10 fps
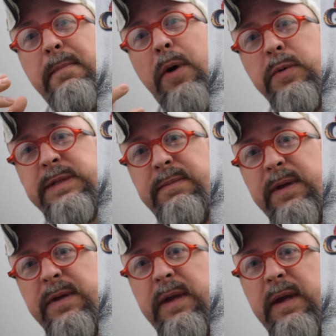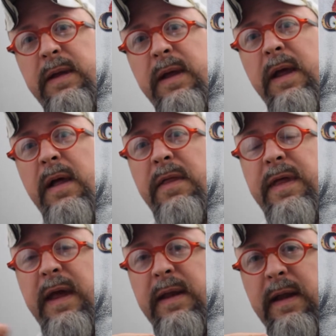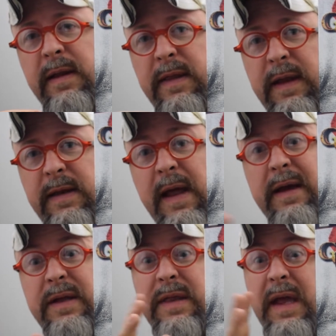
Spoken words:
posability than NECA.